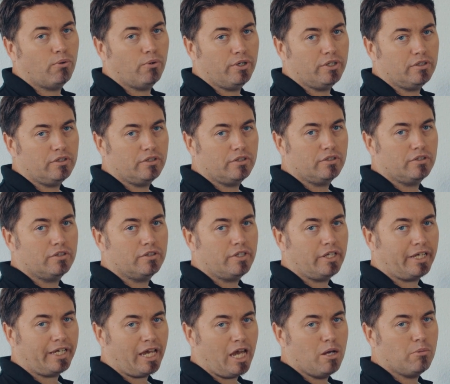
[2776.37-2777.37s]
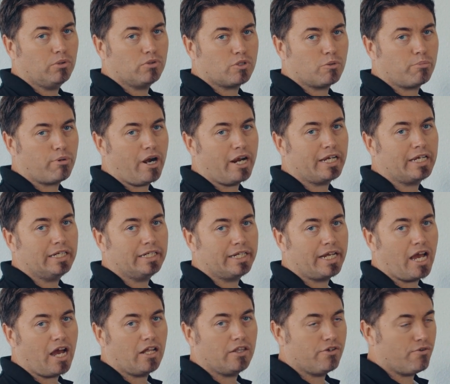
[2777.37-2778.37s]
point the cables are breaking
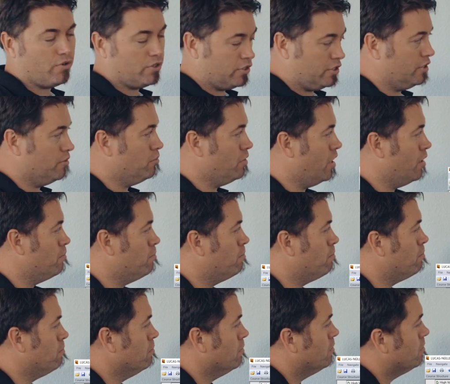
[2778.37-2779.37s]
down. There is a